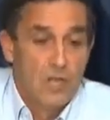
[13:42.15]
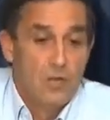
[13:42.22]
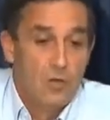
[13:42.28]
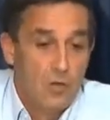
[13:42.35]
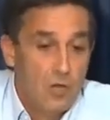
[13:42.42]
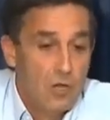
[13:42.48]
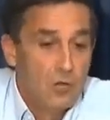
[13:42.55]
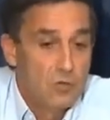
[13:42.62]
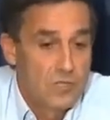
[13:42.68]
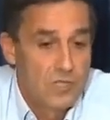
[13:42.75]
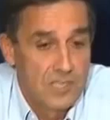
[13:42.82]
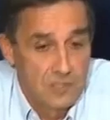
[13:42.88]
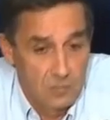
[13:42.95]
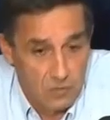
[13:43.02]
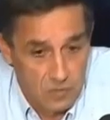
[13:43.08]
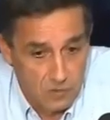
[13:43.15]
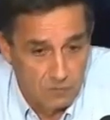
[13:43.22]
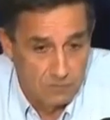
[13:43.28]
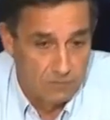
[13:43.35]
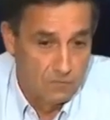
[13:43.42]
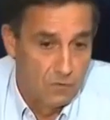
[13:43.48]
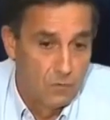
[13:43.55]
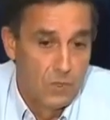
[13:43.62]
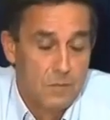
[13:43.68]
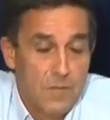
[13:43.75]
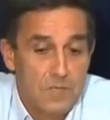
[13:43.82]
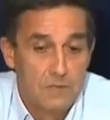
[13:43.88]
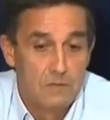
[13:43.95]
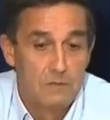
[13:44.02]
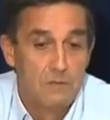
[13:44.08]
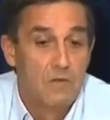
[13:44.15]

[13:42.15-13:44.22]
low status of women,